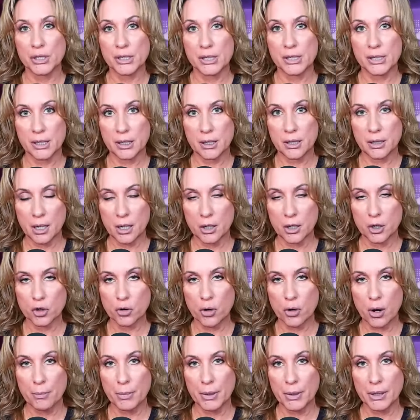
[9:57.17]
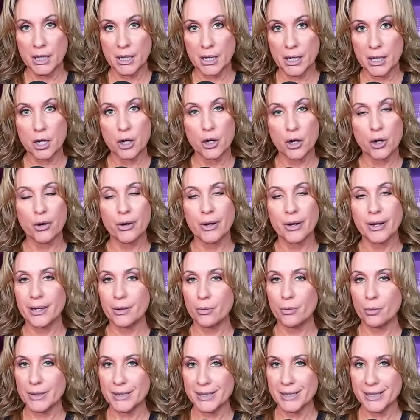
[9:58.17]
It did hit Trump in the ear.
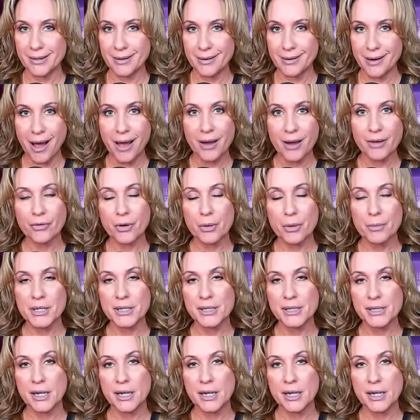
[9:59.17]
It was not from his